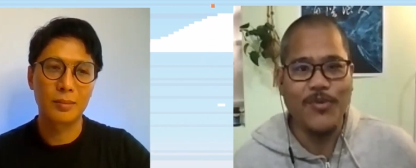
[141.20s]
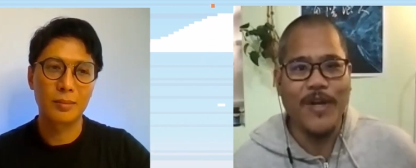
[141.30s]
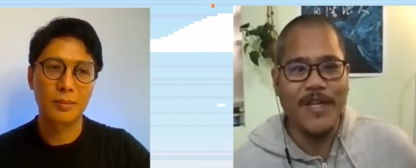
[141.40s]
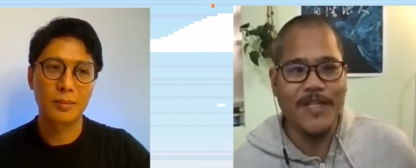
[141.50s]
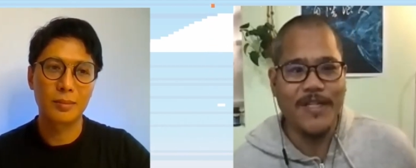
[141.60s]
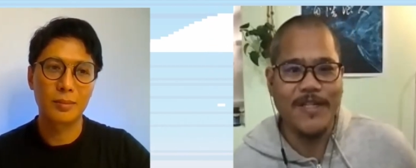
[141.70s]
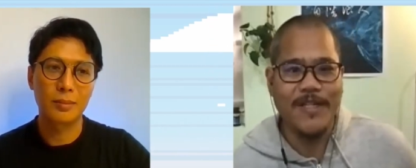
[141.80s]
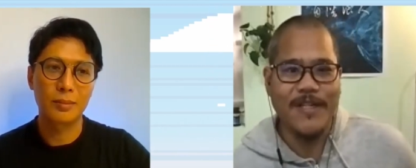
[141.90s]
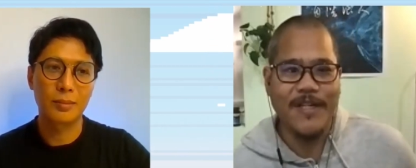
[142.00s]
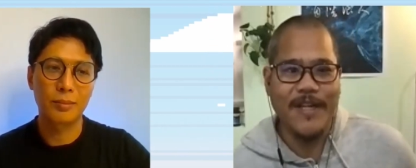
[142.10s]
Speaker 1: U.S.
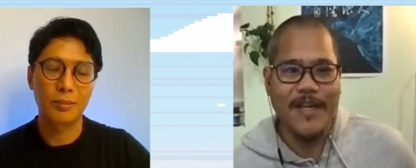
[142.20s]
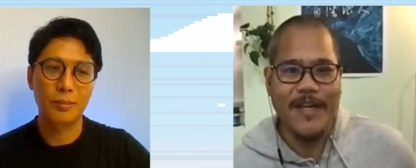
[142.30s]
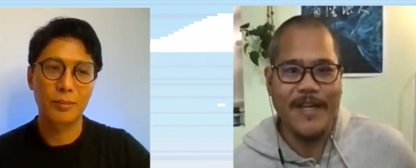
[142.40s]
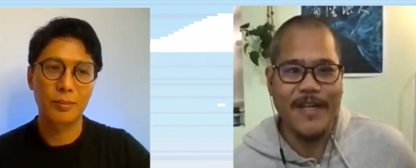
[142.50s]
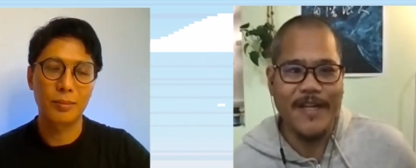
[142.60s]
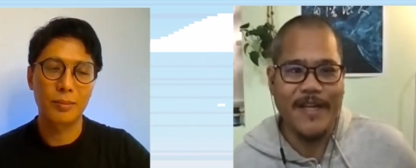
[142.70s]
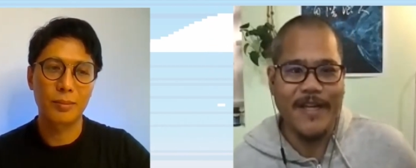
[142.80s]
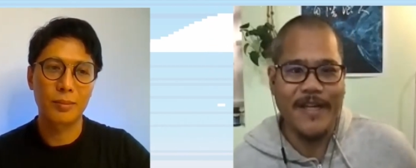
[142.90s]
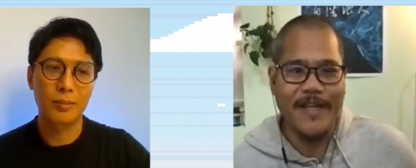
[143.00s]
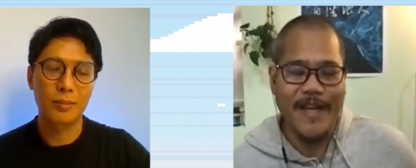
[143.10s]
And uh,
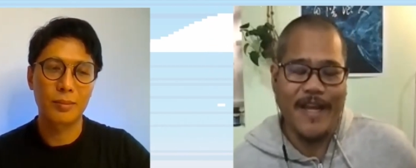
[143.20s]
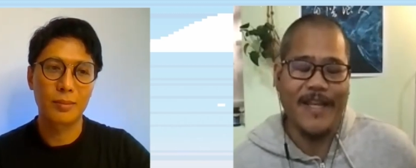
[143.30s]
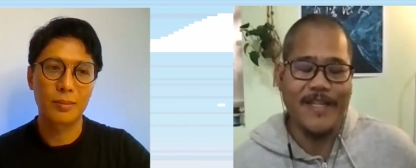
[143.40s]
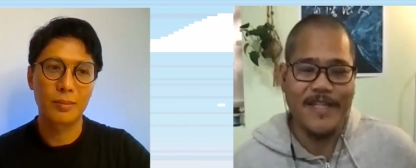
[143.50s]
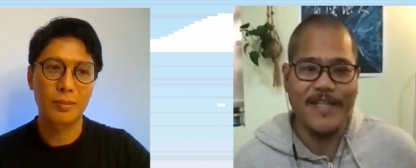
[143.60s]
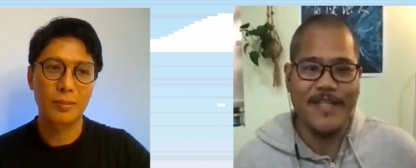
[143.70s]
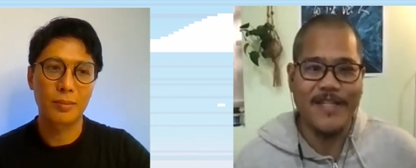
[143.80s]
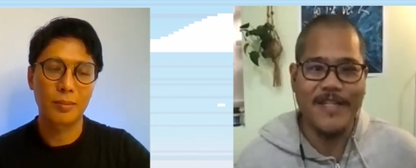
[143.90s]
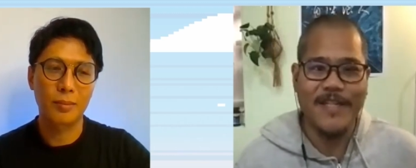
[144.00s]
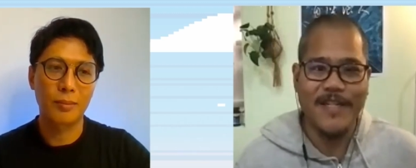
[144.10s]
yeah, that's
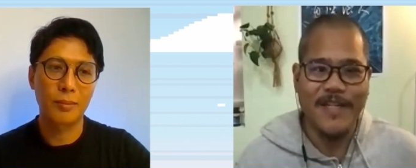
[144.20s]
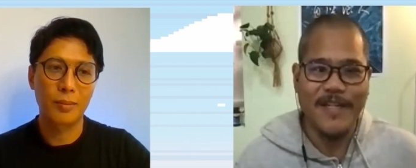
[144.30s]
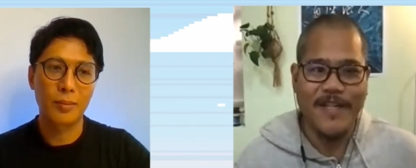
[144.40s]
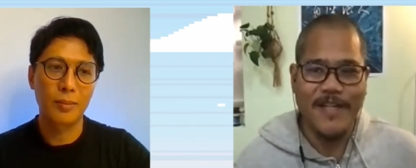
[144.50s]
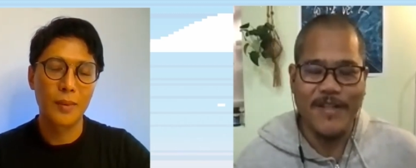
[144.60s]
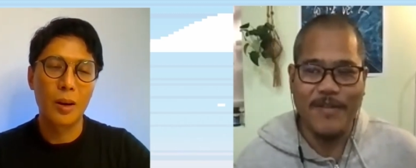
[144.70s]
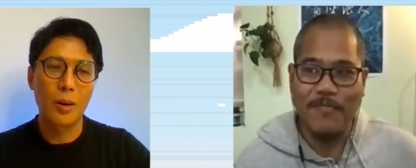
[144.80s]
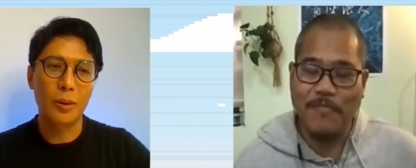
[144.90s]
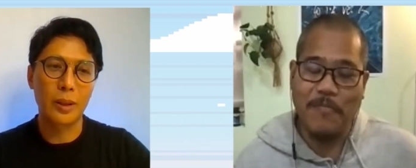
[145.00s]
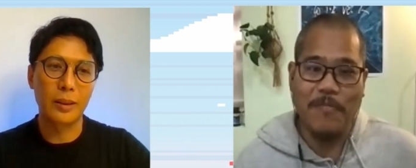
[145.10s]

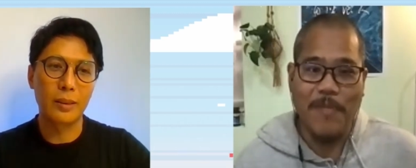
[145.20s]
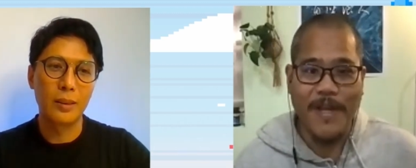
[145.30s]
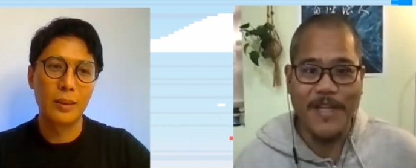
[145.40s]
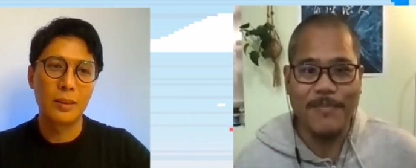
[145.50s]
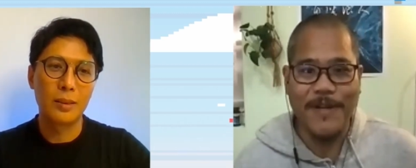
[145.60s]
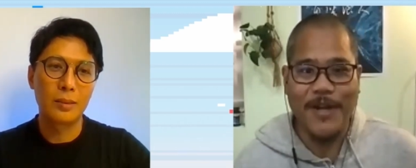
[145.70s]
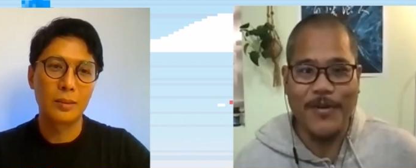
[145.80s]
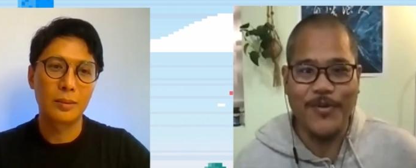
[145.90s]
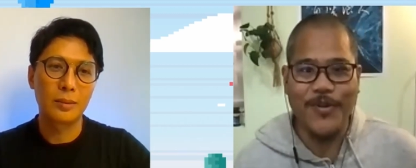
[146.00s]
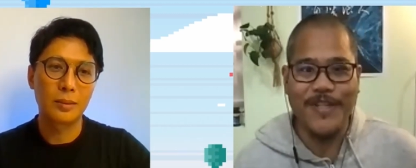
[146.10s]
okay. I guess my Taiwan
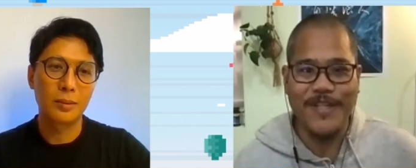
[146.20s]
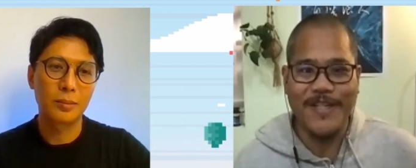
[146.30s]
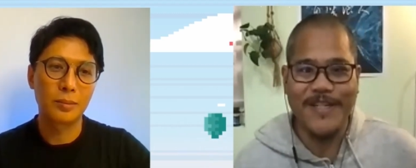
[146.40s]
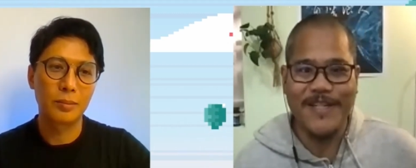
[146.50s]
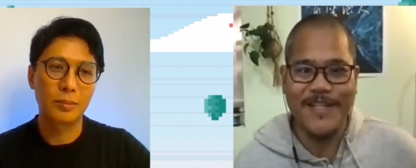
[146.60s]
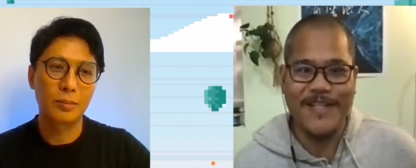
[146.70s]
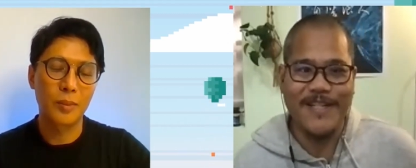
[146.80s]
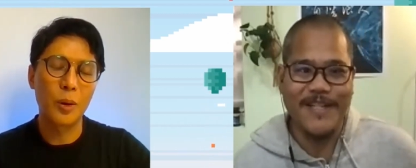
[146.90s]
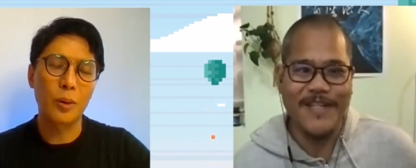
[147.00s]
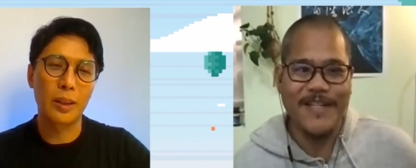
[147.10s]
roots.
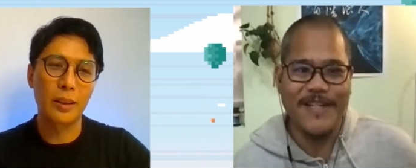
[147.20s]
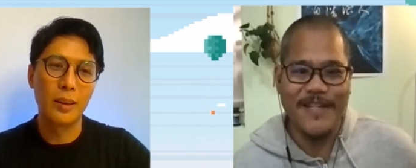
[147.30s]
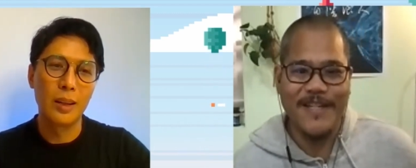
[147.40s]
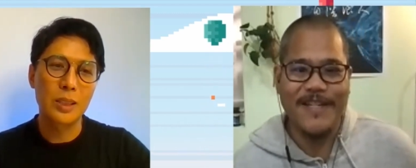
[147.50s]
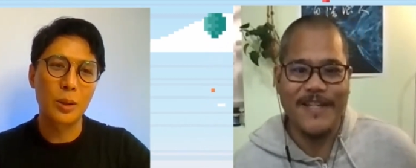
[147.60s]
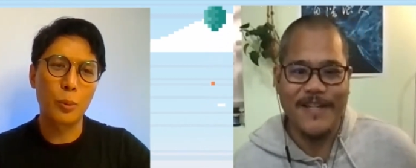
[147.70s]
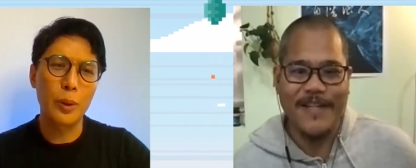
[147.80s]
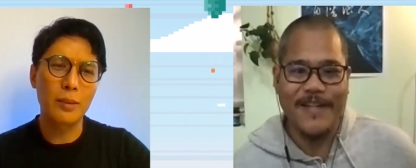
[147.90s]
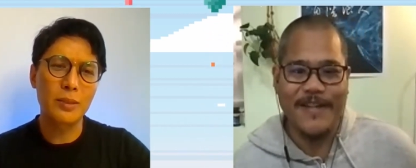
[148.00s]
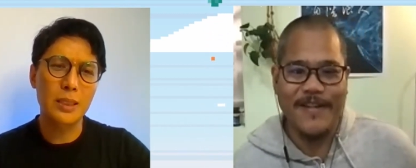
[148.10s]
Speaker 2: Okay, so
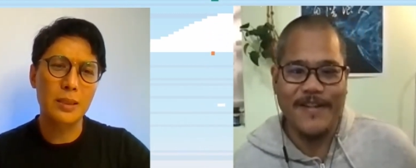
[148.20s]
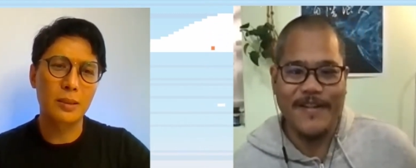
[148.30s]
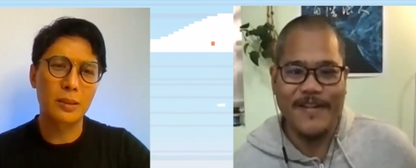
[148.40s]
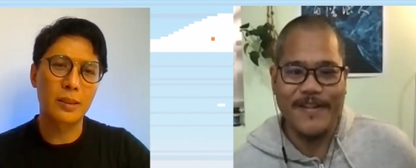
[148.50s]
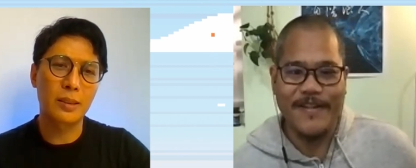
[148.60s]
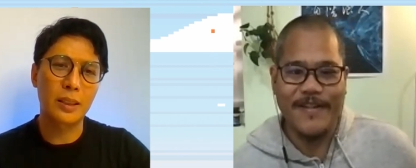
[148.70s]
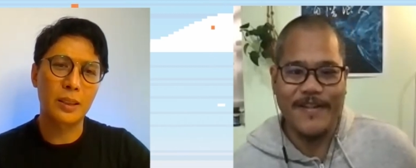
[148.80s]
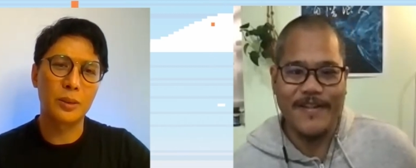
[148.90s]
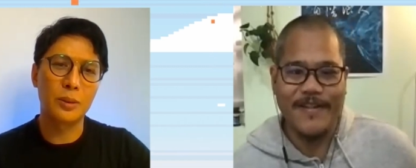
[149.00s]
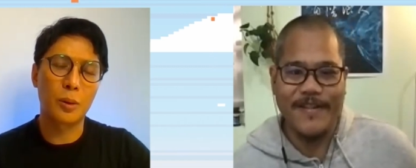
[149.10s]
we have just learned
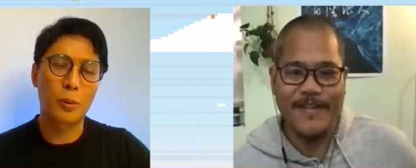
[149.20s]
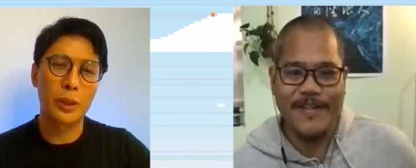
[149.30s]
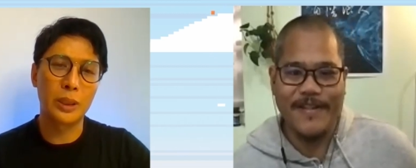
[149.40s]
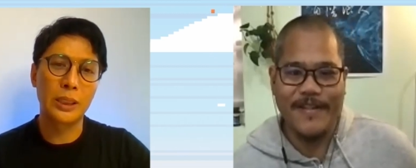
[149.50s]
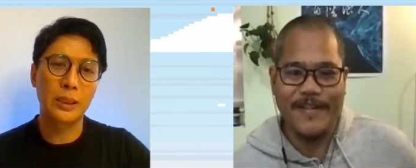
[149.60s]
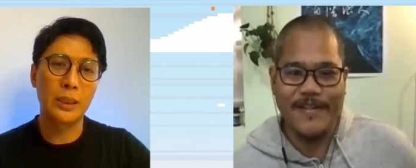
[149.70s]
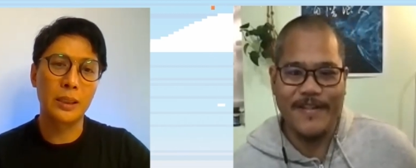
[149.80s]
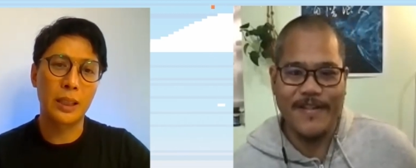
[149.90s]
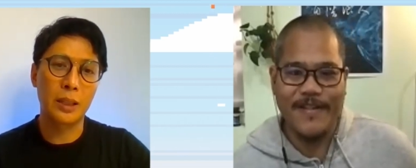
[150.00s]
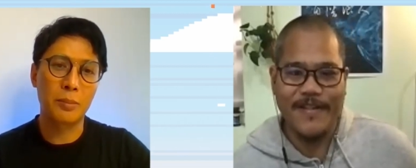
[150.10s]
that you
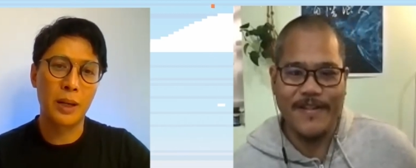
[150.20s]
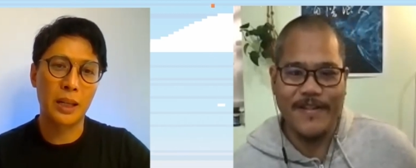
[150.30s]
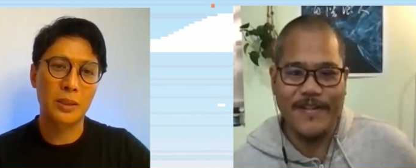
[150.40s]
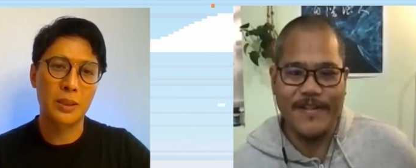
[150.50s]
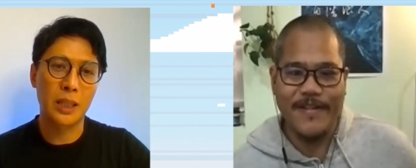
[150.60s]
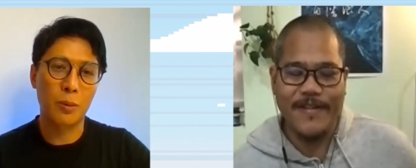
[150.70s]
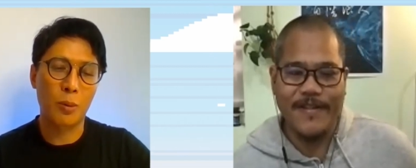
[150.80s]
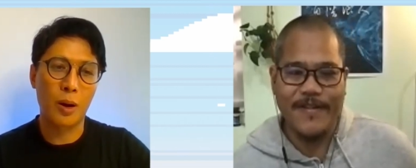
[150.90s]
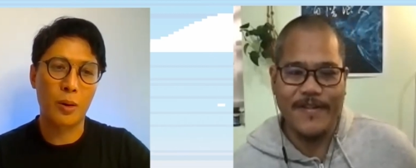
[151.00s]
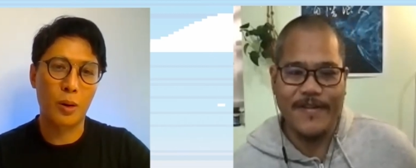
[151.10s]
originally came back to
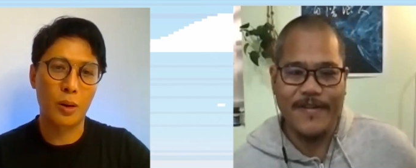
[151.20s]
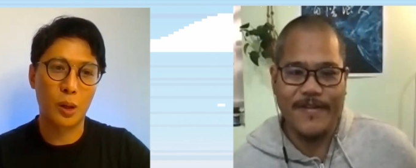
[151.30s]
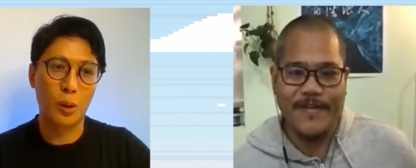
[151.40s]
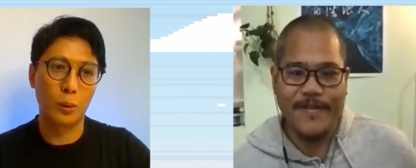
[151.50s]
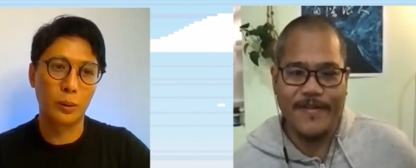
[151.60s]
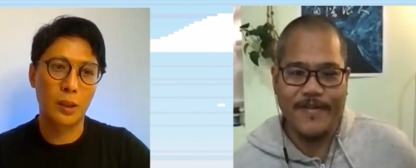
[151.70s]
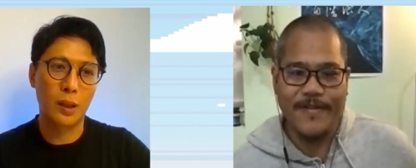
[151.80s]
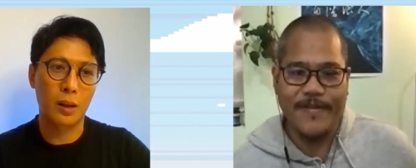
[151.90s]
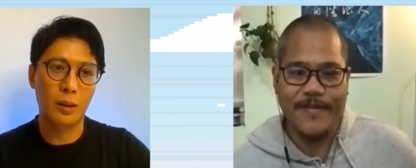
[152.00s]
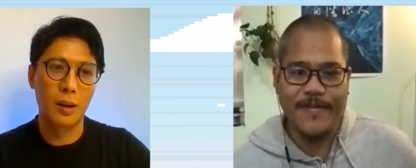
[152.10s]
Taiwan on a gold
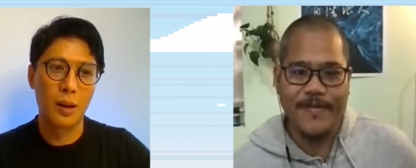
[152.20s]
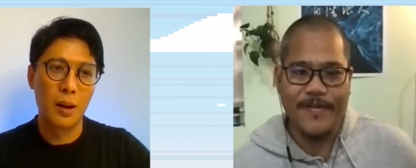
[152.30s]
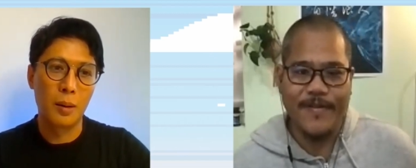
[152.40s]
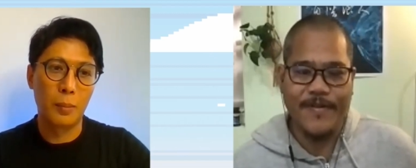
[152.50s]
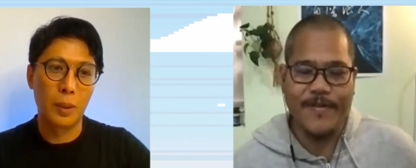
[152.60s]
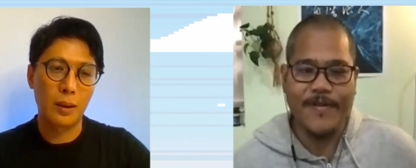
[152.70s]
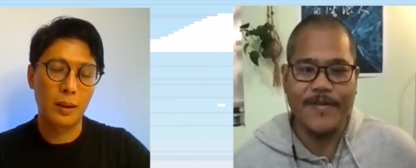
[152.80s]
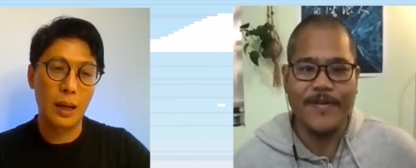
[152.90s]
card, but